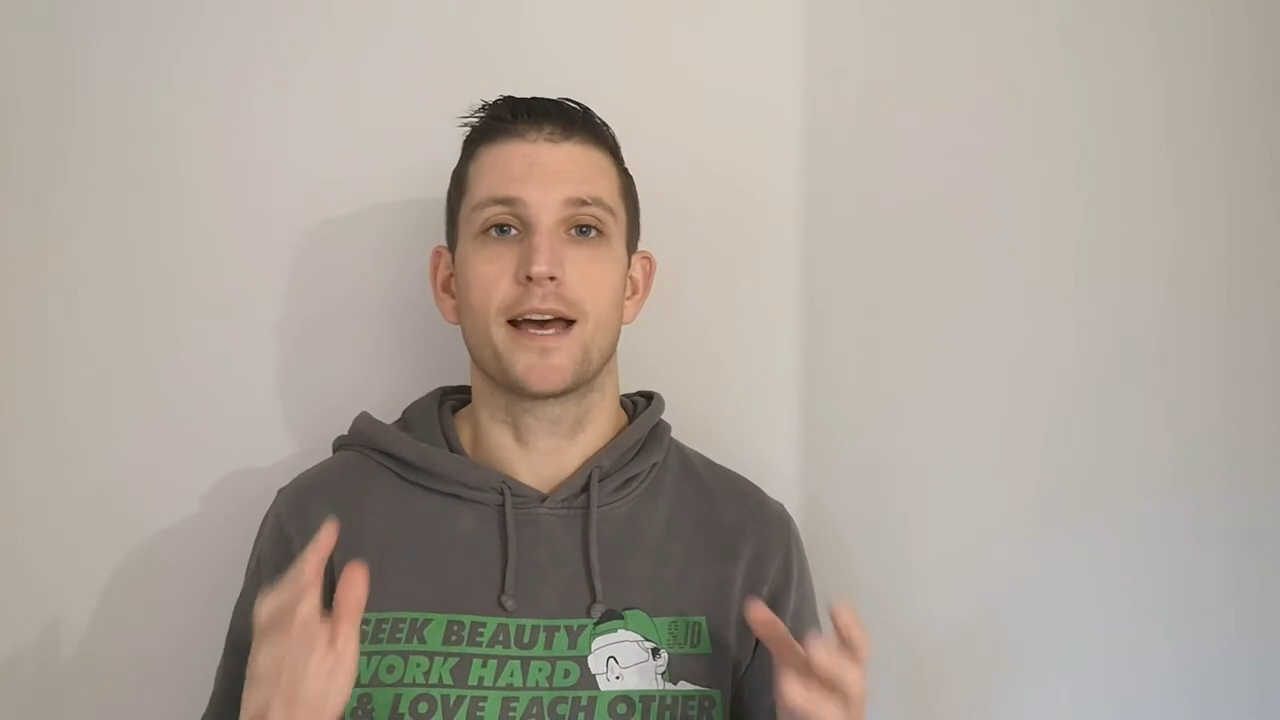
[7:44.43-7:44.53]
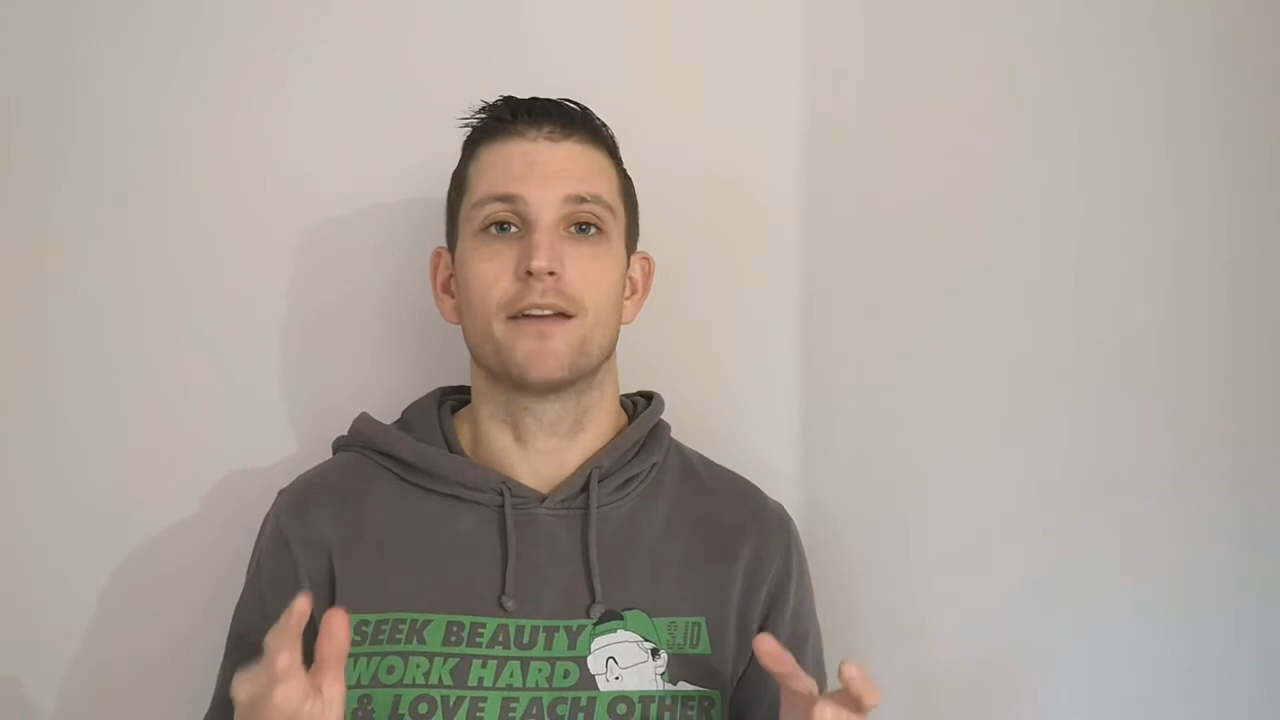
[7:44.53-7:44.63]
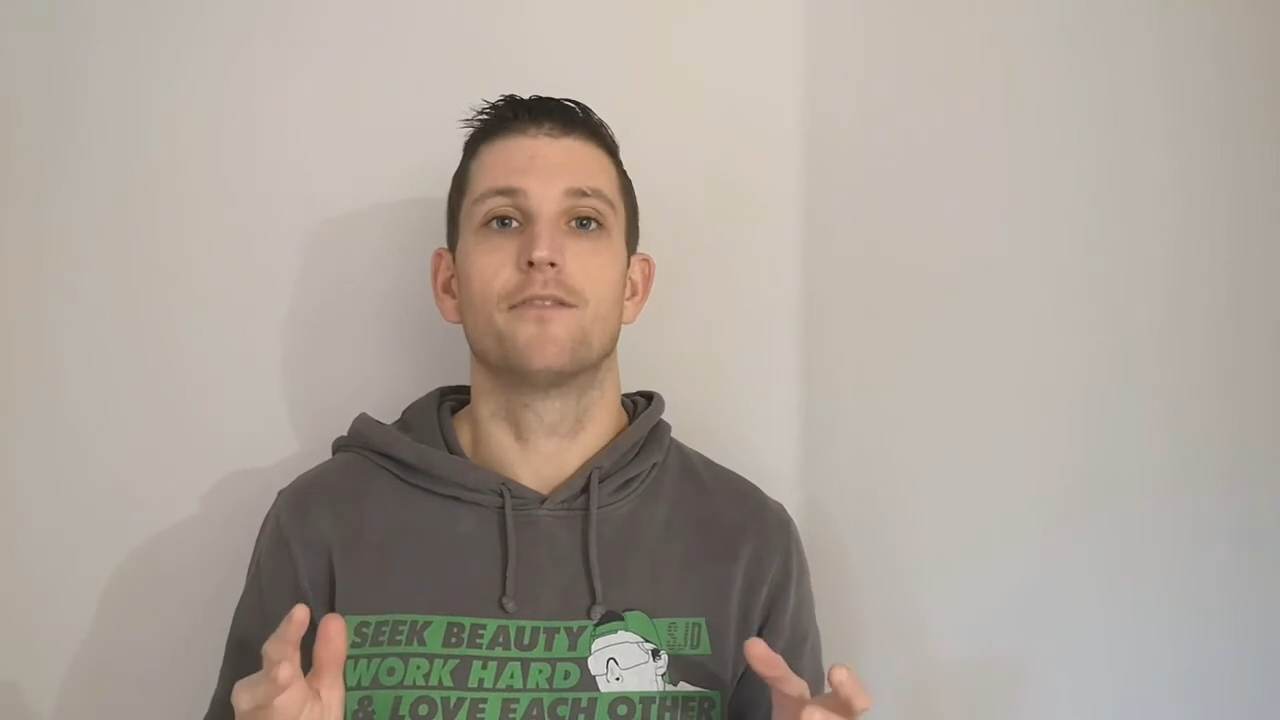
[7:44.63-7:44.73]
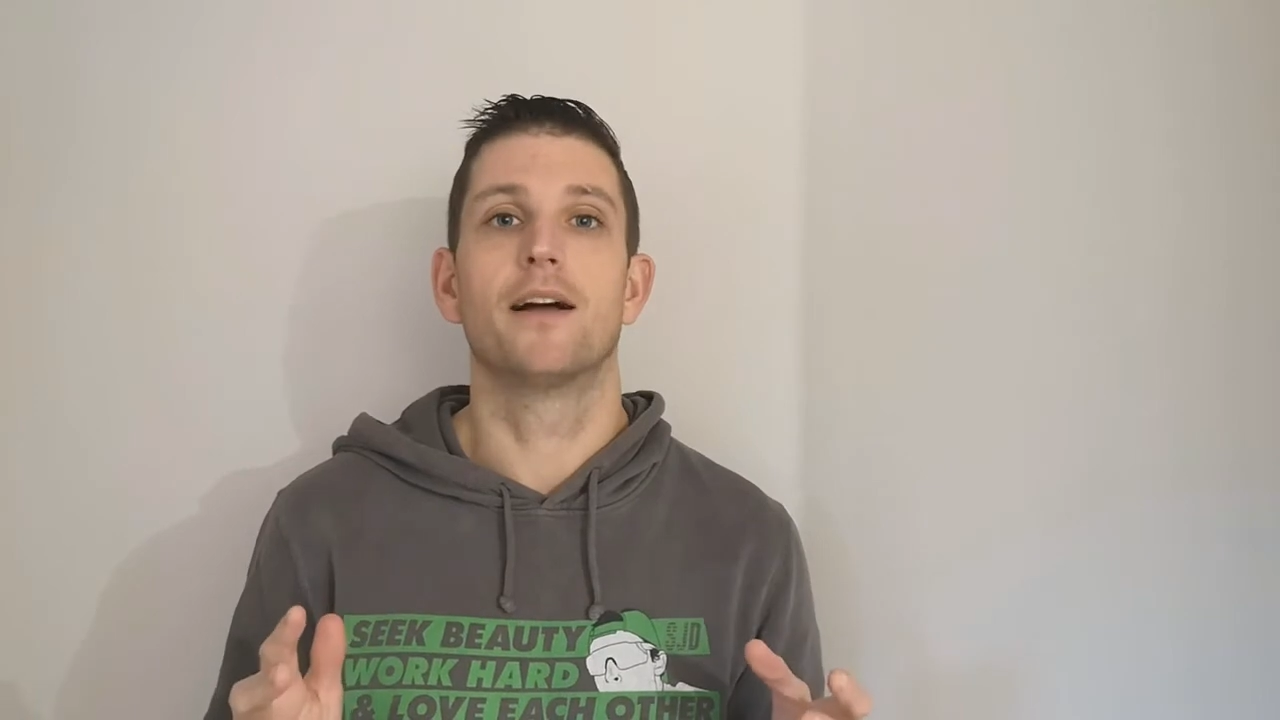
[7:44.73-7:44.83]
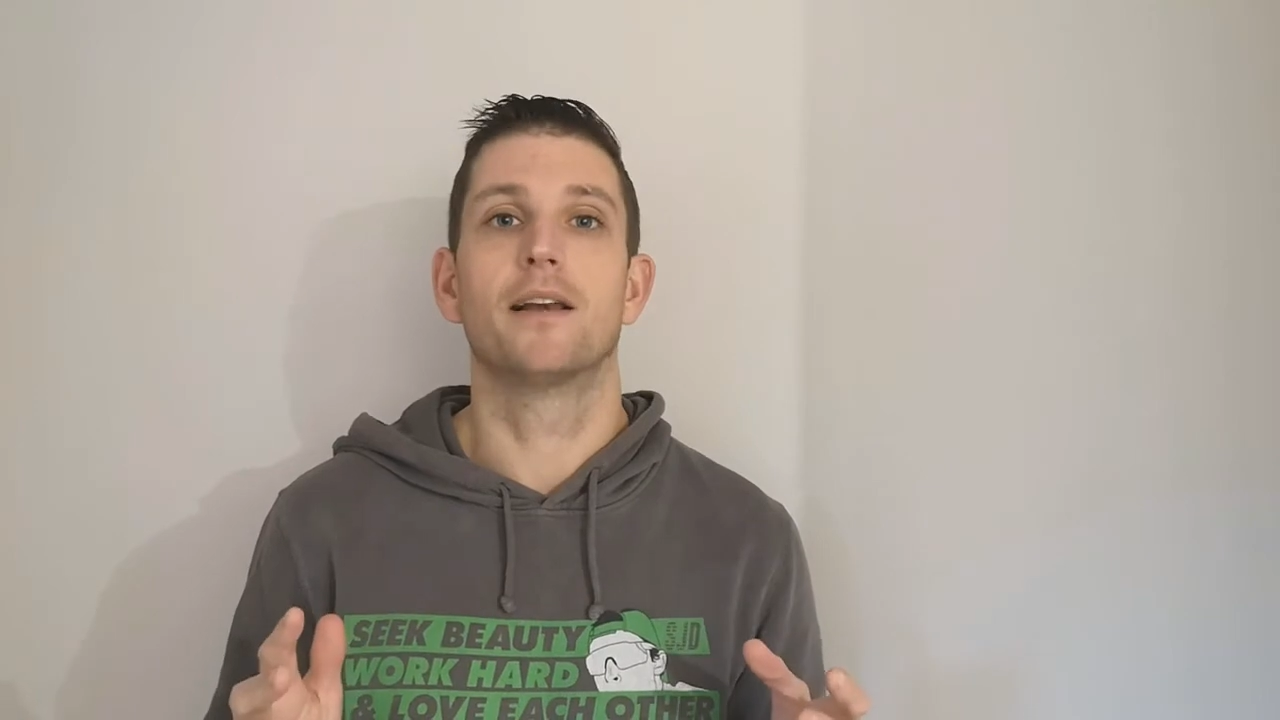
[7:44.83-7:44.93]
to
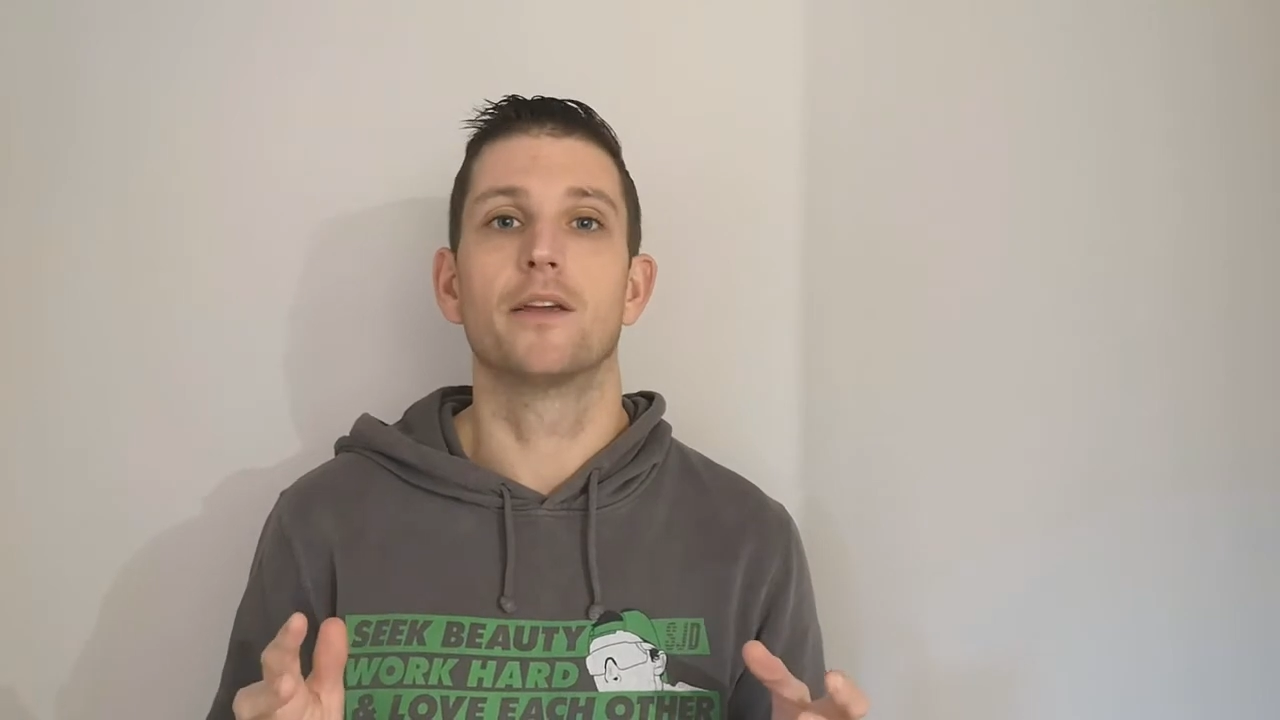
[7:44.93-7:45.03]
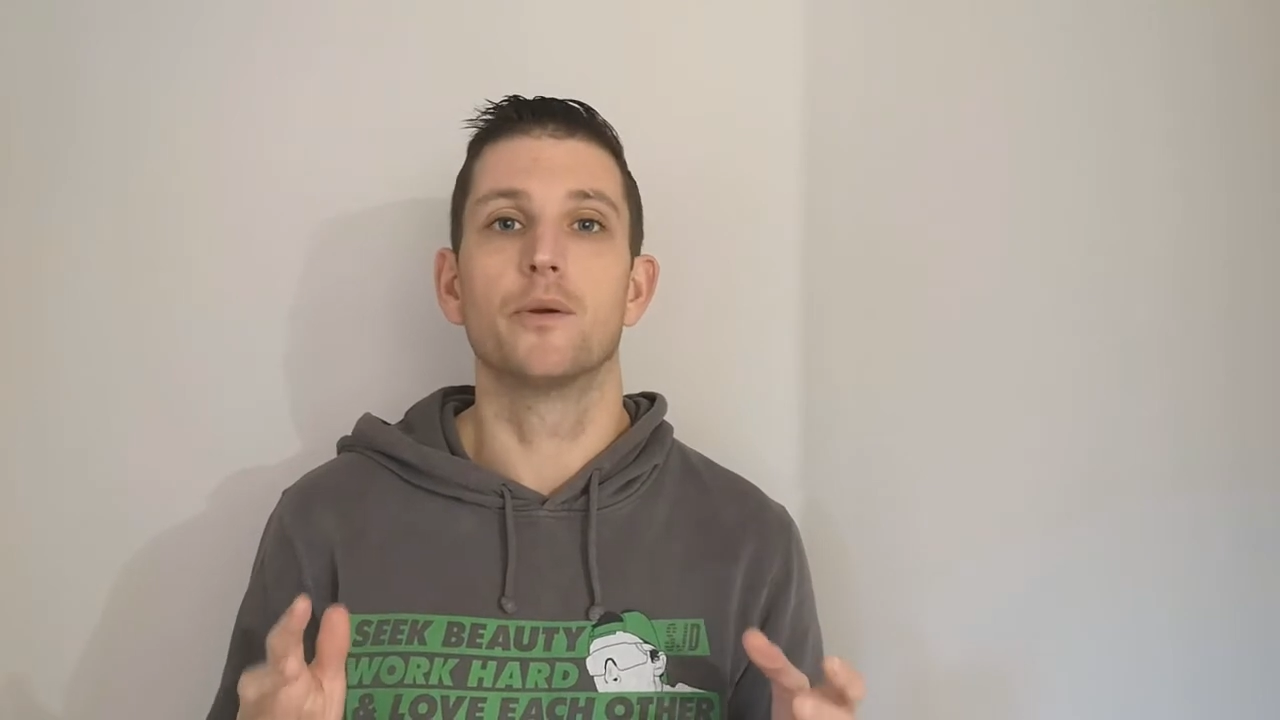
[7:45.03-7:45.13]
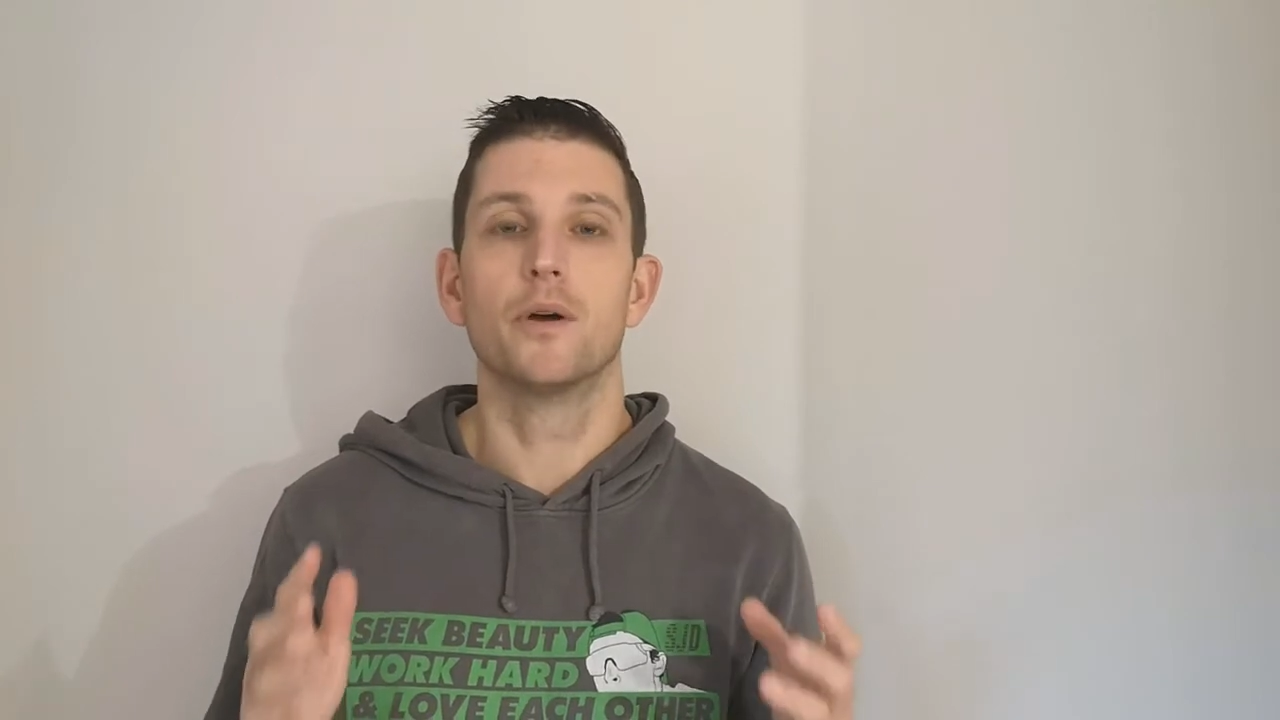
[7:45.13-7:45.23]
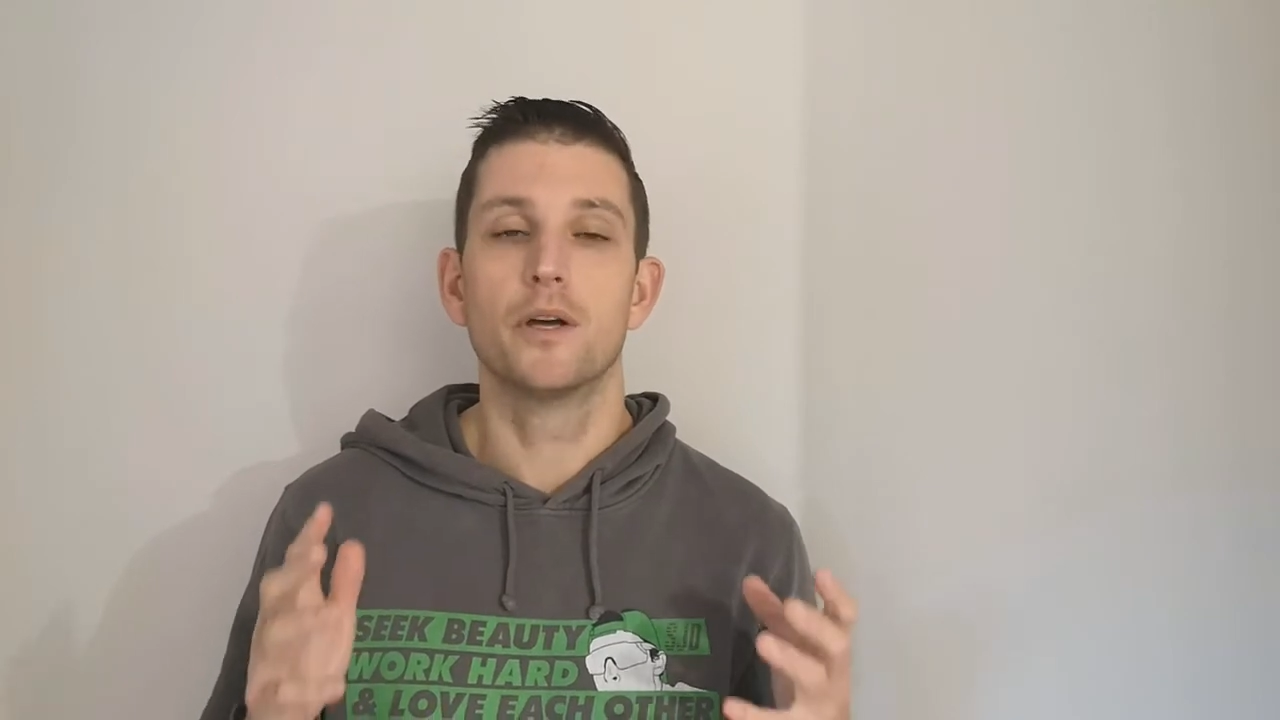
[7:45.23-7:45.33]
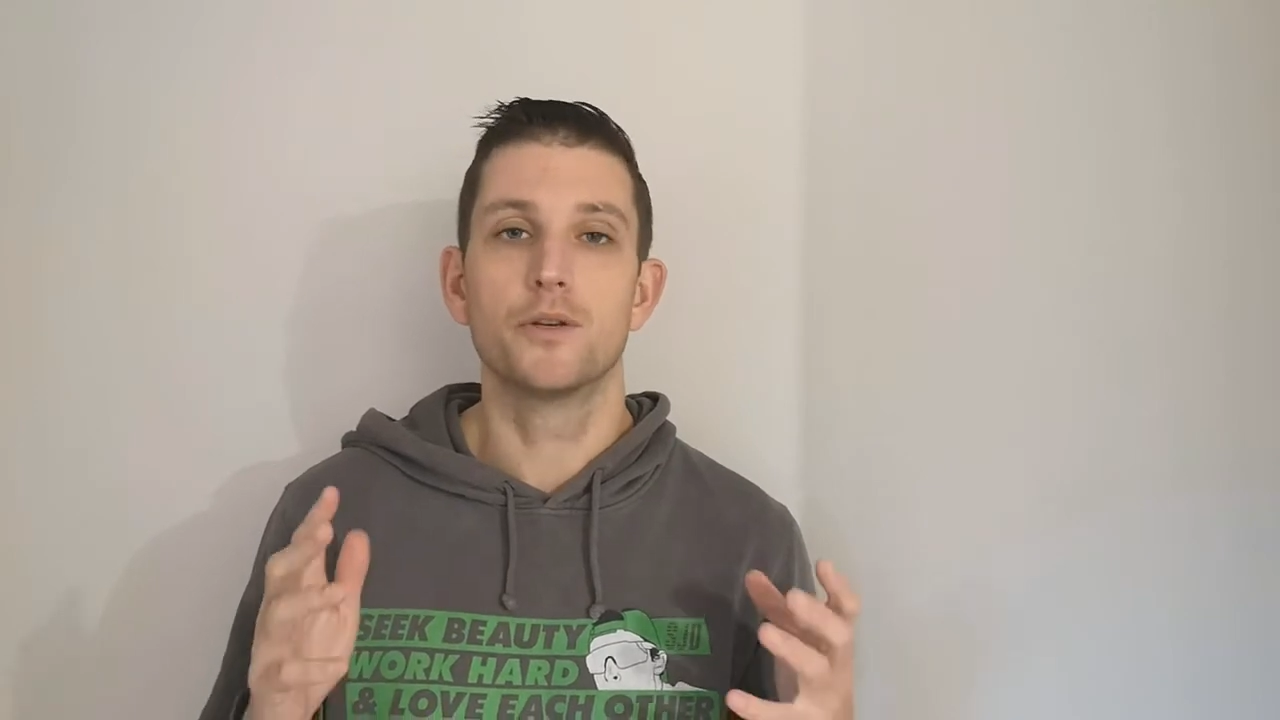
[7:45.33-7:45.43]
add
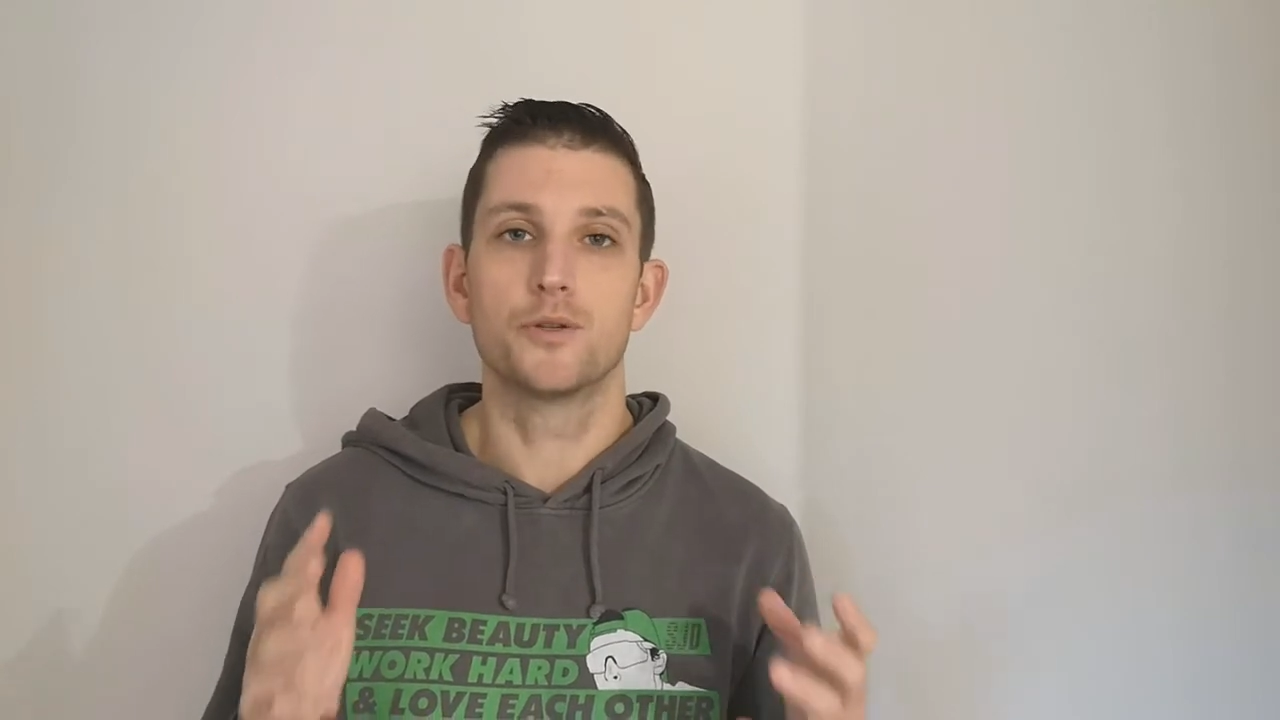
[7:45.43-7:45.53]
value